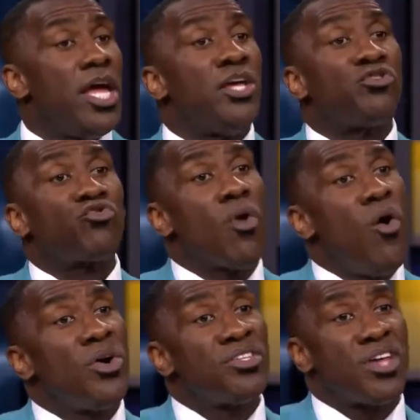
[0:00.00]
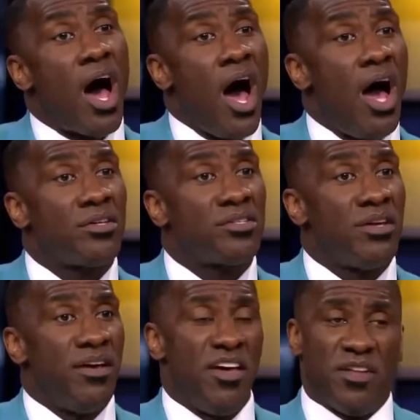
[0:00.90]
as strong as an ox,
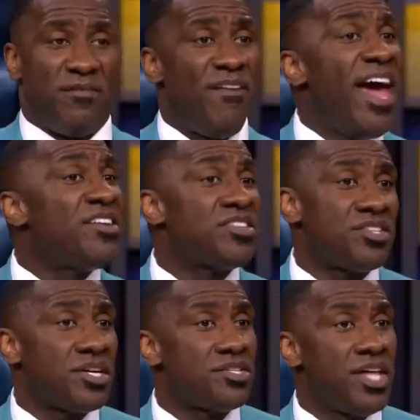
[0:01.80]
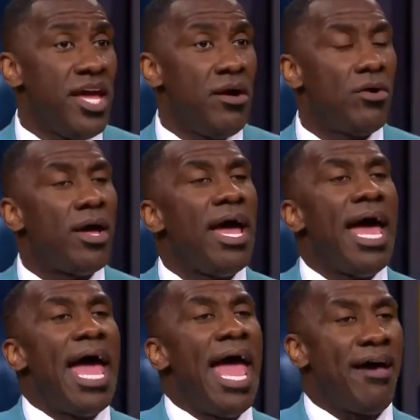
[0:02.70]
as fast as a gazelle,
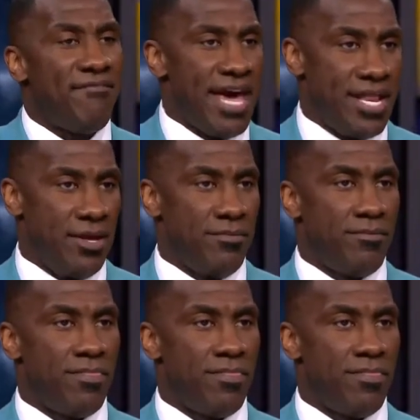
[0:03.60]
have at it.